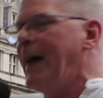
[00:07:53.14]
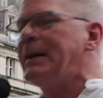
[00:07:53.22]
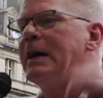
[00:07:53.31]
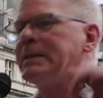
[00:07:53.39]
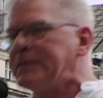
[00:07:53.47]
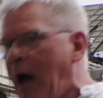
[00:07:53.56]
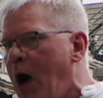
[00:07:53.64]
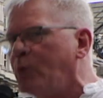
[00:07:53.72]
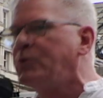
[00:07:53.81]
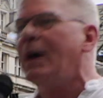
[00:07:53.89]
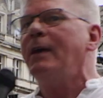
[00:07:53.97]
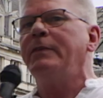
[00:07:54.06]
and I
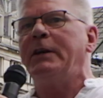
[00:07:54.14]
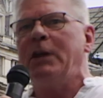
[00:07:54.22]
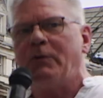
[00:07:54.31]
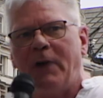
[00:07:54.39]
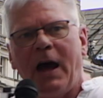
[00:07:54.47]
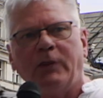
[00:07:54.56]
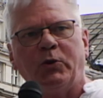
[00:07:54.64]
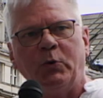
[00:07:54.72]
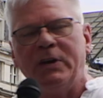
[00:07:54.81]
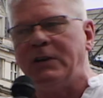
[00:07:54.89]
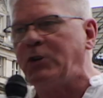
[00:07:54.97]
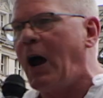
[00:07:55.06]
doubt that he read through
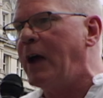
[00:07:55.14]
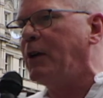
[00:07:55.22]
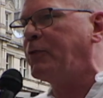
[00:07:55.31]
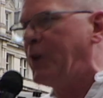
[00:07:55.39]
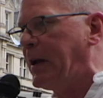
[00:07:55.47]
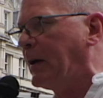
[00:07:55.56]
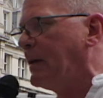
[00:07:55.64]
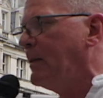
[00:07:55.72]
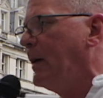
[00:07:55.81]
the entire thing.